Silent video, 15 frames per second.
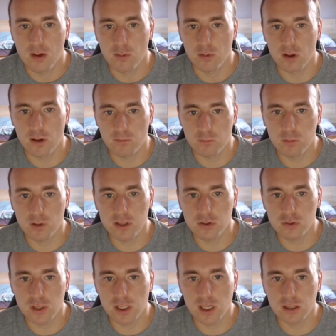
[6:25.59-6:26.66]
We have queen
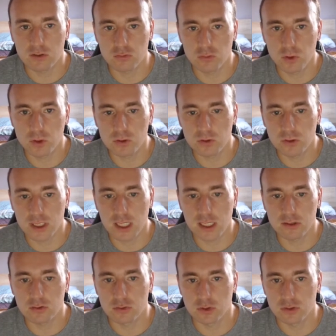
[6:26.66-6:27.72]
to e8, rook to
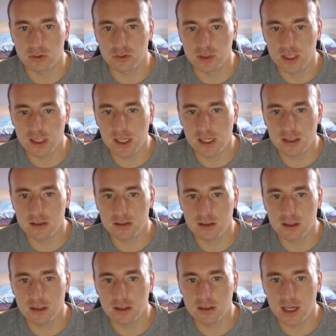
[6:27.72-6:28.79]
e8, rook to e8,
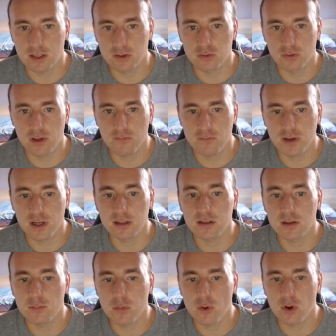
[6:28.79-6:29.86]
knight to f8,
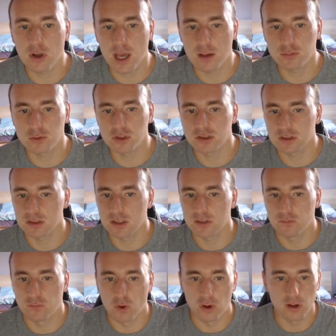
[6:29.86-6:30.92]
and pawn captures on
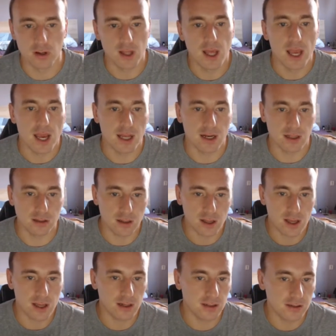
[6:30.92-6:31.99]
d4.
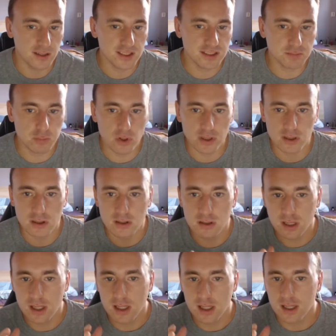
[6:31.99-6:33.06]
And in this point,
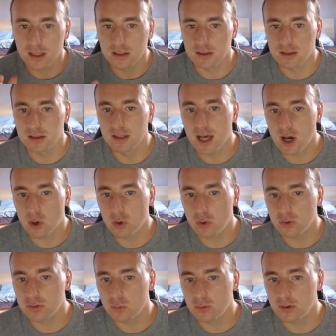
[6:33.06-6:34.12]

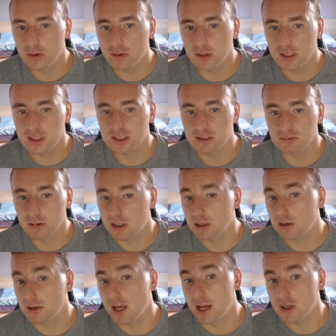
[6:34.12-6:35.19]
now is
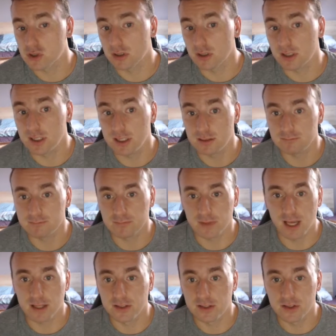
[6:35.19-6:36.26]
where actually,
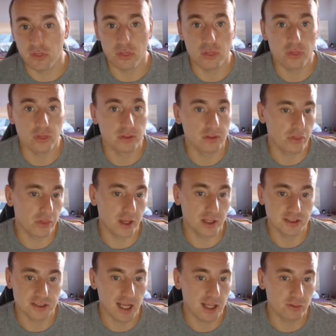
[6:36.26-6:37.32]
the
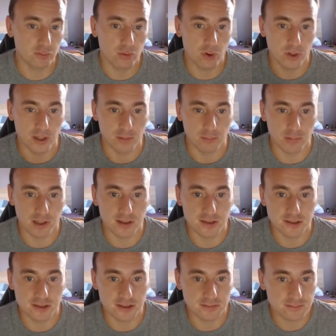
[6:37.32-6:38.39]
things get rolling,
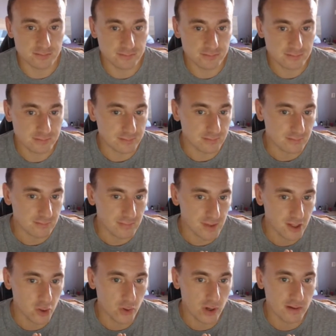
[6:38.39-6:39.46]
because
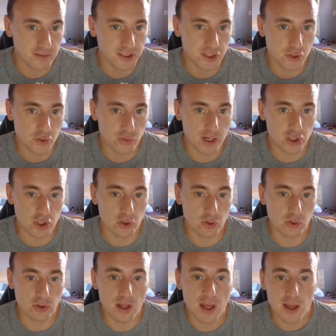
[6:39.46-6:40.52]
you have a
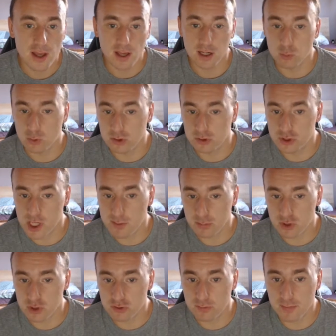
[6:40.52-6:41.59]
situation in a world
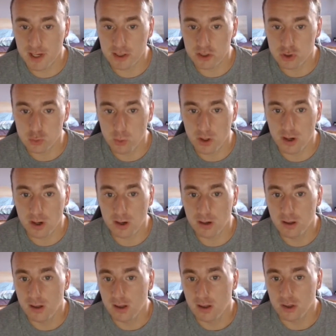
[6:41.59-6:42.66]
championship match
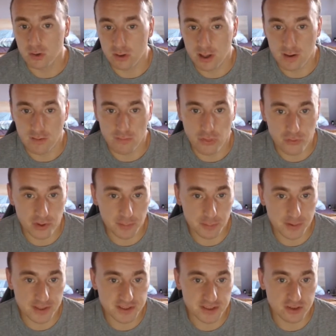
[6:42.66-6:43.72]
where you have 3
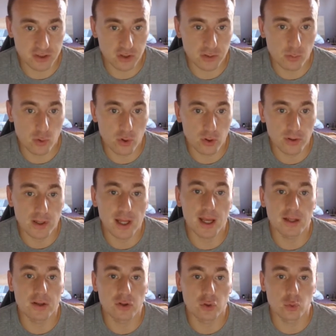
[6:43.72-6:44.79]
pieces on the board
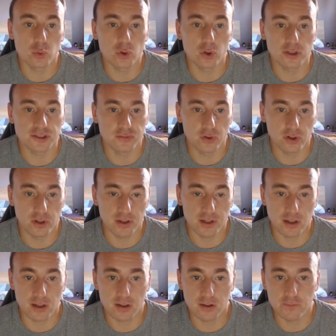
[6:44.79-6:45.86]
and 2 rooks for
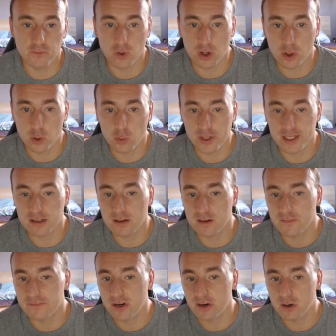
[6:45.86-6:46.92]
a queen,
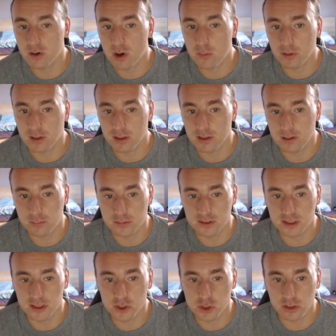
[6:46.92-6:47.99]
a very complicated
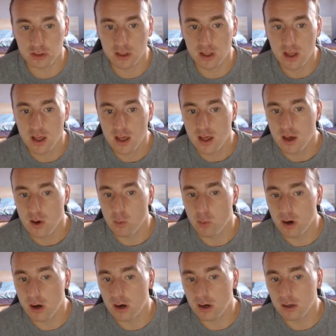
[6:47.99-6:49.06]
position
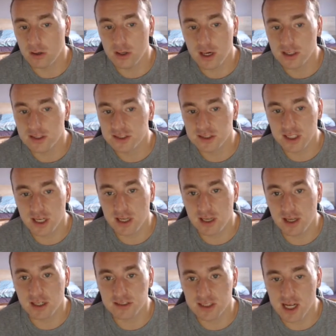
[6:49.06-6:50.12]
where you cannot say
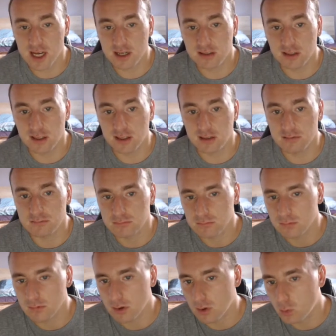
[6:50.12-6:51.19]
exactly
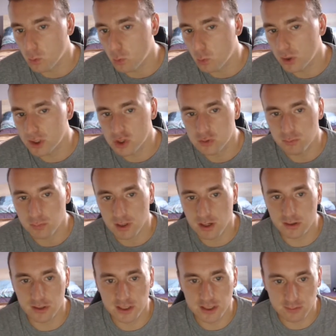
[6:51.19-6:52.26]
which
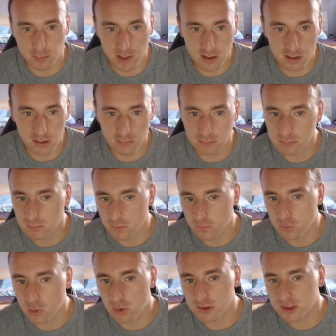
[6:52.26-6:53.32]
player is better.
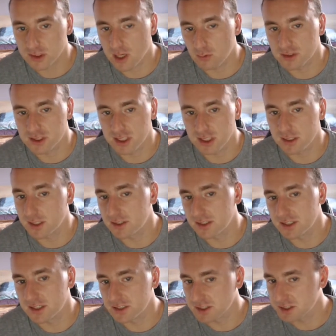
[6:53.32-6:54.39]
Of course, I would say that
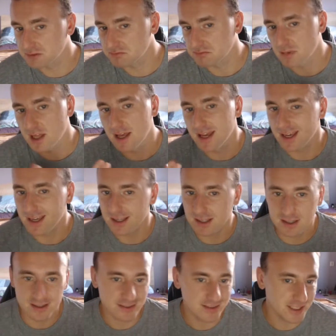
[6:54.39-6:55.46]

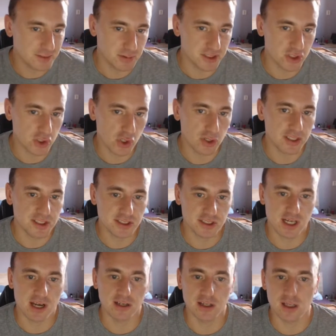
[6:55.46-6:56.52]
this position is
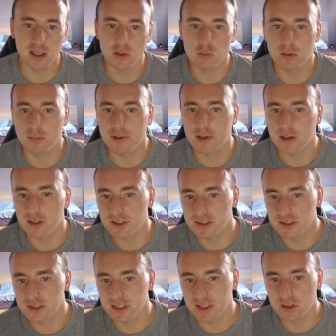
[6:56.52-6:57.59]
kind of equal,
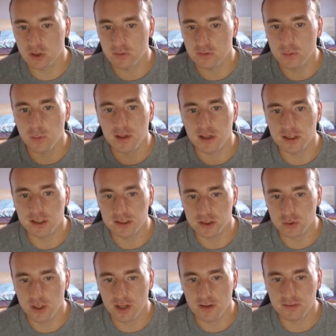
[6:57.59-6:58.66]
because neither of the players
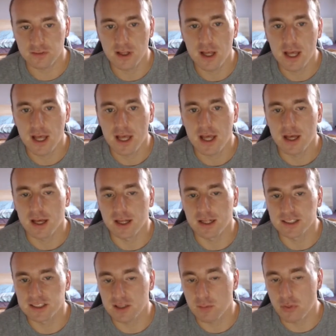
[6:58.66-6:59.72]
do have
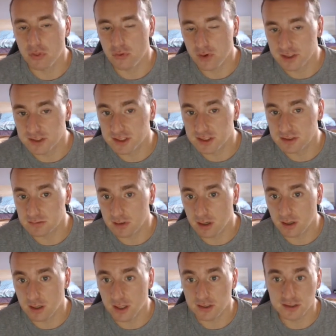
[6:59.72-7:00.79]
some threats
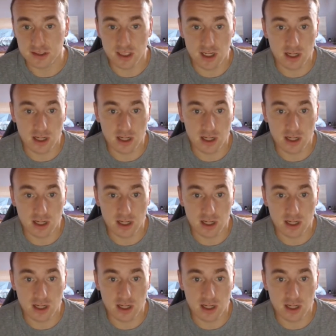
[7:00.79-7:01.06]
against the